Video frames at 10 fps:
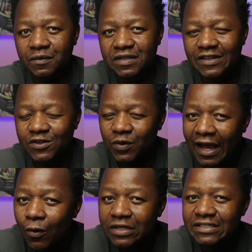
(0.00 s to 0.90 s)
And so
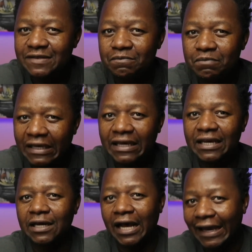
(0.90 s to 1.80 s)
that was the big
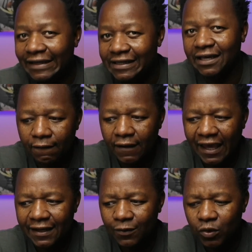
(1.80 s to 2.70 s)
idea.
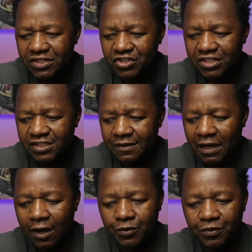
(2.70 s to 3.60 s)
And it wasn't just
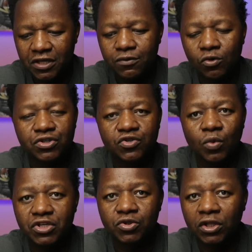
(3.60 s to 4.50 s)
about people who just
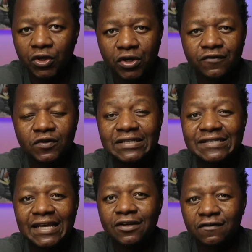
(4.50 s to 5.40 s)
want to learn for the
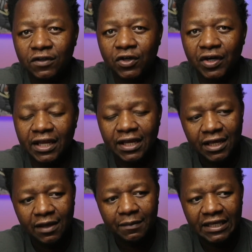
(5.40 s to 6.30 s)
sake of learning,
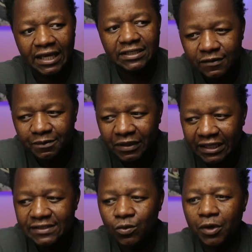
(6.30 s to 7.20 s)
but yet a
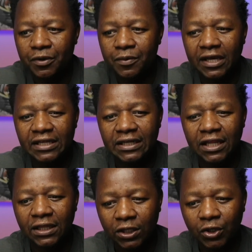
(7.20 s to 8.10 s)
place where people can
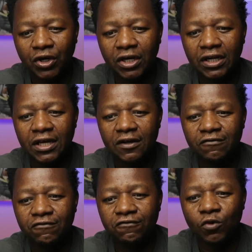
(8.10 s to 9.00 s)
learn
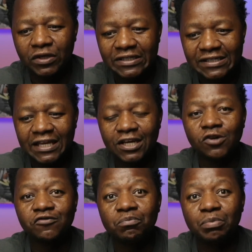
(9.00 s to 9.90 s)
for the sake
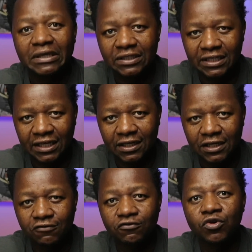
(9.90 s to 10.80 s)
of building,
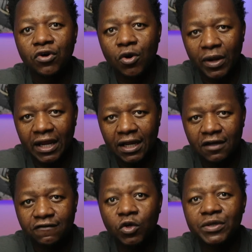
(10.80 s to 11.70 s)
of growing,
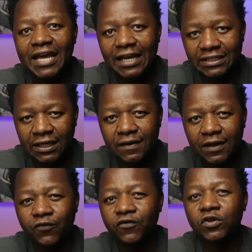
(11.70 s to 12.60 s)
of connecting,
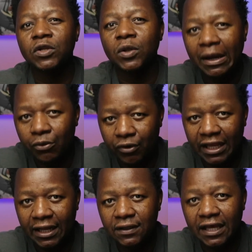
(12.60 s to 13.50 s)
of
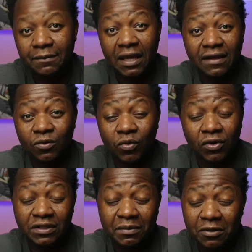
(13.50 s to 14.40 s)
collaborating, and make the
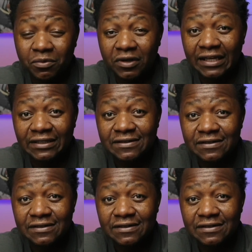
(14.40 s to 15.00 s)
world a better place.